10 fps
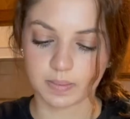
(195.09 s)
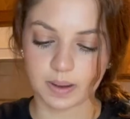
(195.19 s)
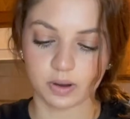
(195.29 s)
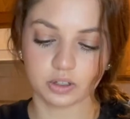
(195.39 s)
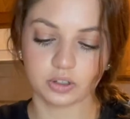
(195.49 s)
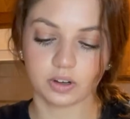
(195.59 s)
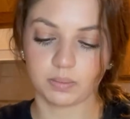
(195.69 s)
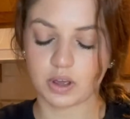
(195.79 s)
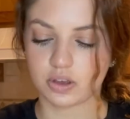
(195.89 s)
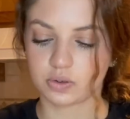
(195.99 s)
I'm also going
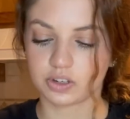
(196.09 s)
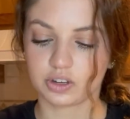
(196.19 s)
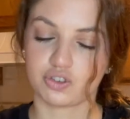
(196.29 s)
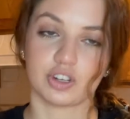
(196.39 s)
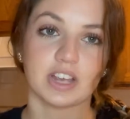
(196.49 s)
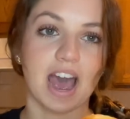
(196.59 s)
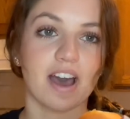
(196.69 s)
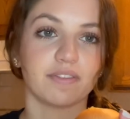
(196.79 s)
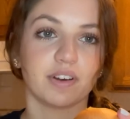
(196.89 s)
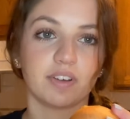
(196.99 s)
to be using just
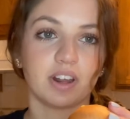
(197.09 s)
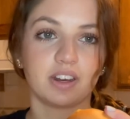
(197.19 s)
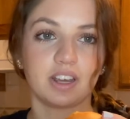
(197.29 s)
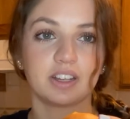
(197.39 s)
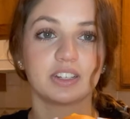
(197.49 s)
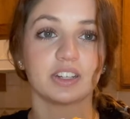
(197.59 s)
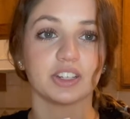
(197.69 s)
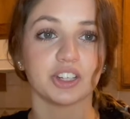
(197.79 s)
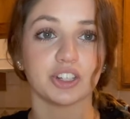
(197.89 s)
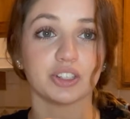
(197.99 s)
half of an onion
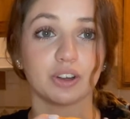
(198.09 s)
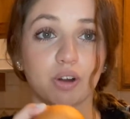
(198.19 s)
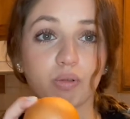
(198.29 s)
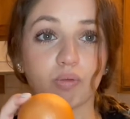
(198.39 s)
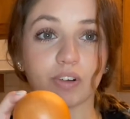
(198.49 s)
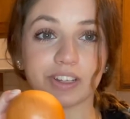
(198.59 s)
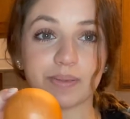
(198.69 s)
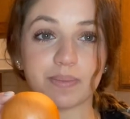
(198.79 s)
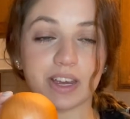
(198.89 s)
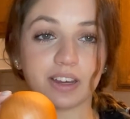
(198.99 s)
since this is a
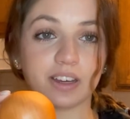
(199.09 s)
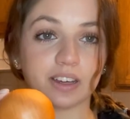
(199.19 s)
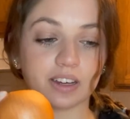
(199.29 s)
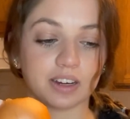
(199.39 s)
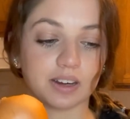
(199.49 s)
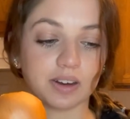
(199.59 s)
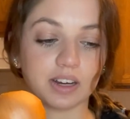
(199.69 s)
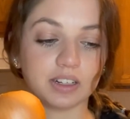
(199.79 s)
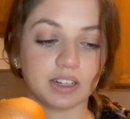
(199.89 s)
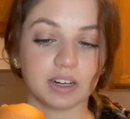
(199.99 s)
really big
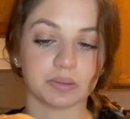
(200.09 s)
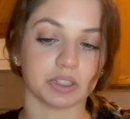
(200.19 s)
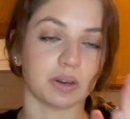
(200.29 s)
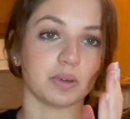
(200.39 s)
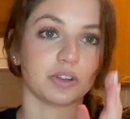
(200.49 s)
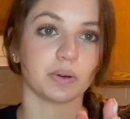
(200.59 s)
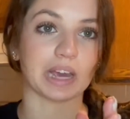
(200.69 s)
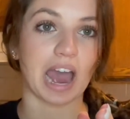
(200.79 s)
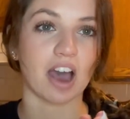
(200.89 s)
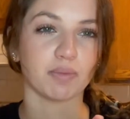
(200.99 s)
onion. I'm just going to be
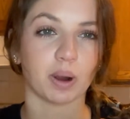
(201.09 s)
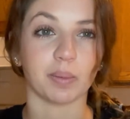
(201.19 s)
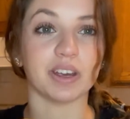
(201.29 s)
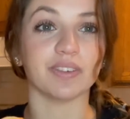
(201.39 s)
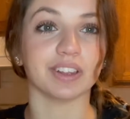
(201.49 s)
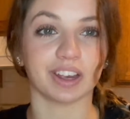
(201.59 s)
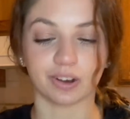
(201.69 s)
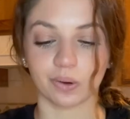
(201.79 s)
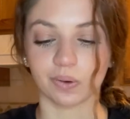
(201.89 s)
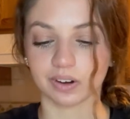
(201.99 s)
doing half, probably even like
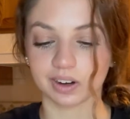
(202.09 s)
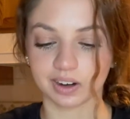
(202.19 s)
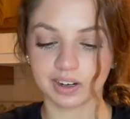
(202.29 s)
a quarter.